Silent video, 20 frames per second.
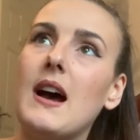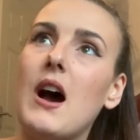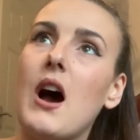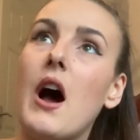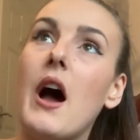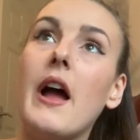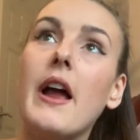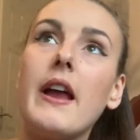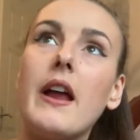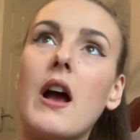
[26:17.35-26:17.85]

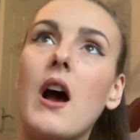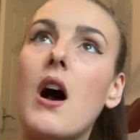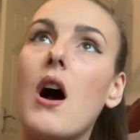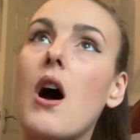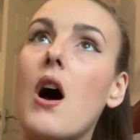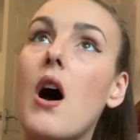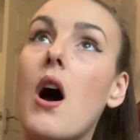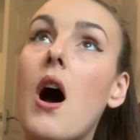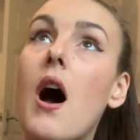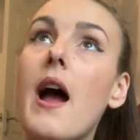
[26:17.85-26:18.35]
I
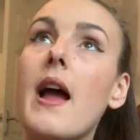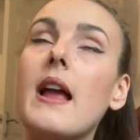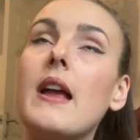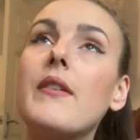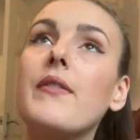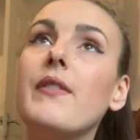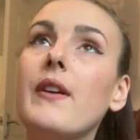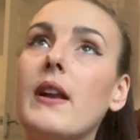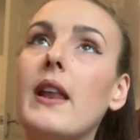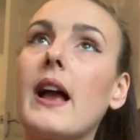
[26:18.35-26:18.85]
I
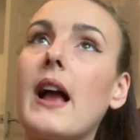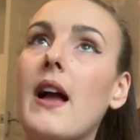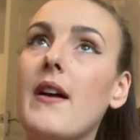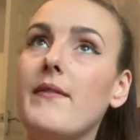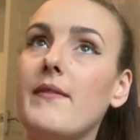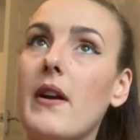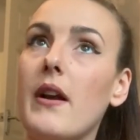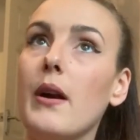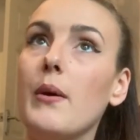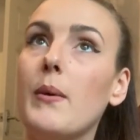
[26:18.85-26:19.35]
feel like I'm
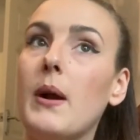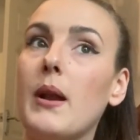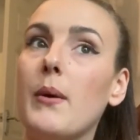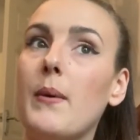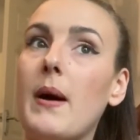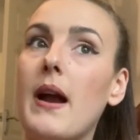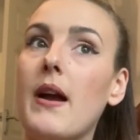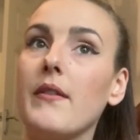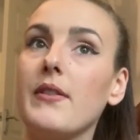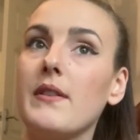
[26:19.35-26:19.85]
very well
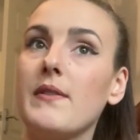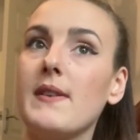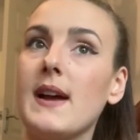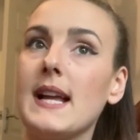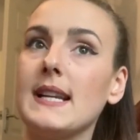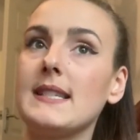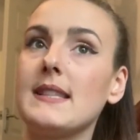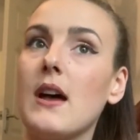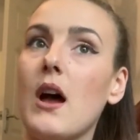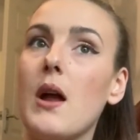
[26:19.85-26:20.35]
aware of the
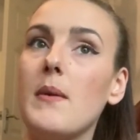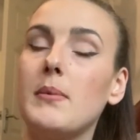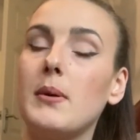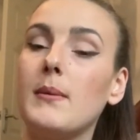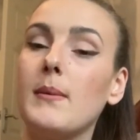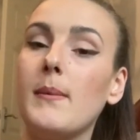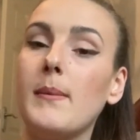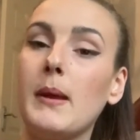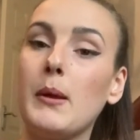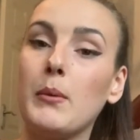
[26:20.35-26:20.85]
fact that I
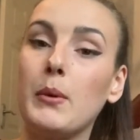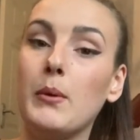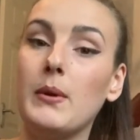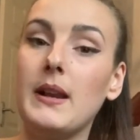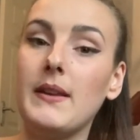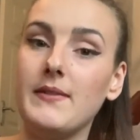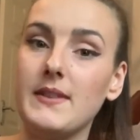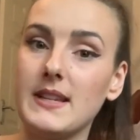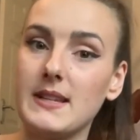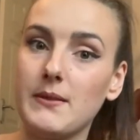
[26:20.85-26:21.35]
probably will
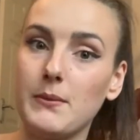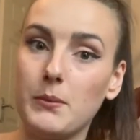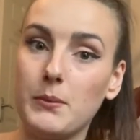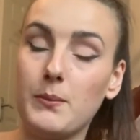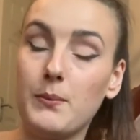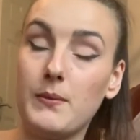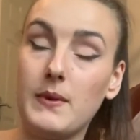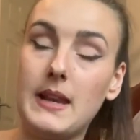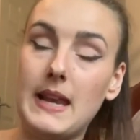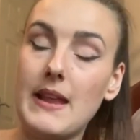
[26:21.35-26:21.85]
live this
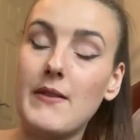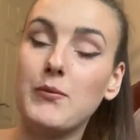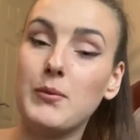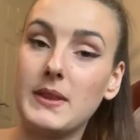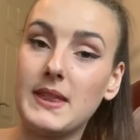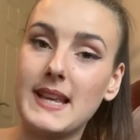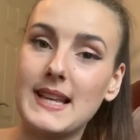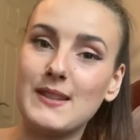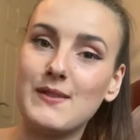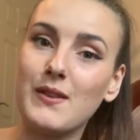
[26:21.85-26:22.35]
live
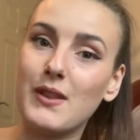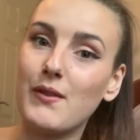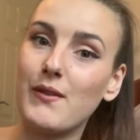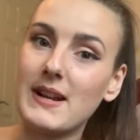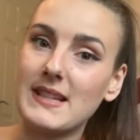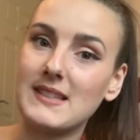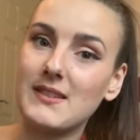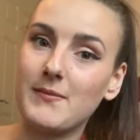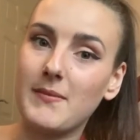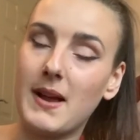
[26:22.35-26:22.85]
with this for the
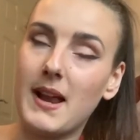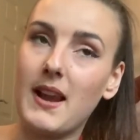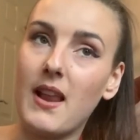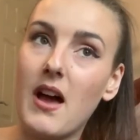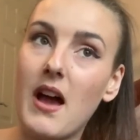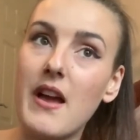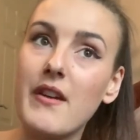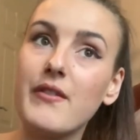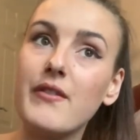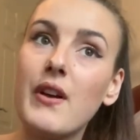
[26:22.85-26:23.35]
rest of my
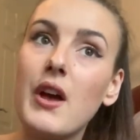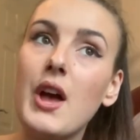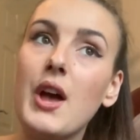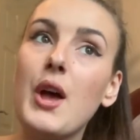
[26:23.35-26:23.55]
life,